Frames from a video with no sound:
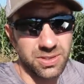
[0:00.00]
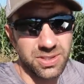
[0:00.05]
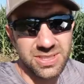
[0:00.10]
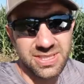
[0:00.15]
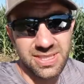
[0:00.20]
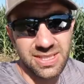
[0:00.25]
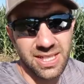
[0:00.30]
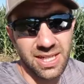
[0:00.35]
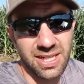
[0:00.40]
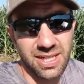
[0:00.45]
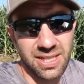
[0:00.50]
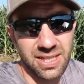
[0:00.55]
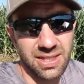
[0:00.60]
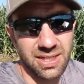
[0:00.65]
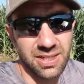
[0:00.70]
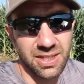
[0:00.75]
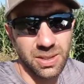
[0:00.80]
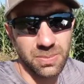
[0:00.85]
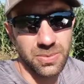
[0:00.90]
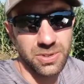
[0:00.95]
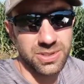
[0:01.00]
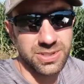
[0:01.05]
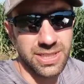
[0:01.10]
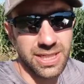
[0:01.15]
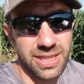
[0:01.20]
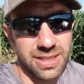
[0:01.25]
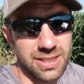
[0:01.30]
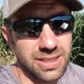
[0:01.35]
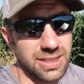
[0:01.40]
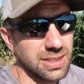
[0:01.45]
just to kind of get a numbers
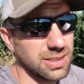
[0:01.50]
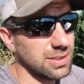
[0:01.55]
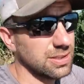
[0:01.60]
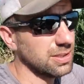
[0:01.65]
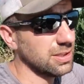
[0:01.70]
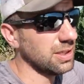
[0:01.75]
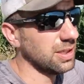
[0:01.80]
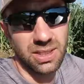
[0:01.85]
idea.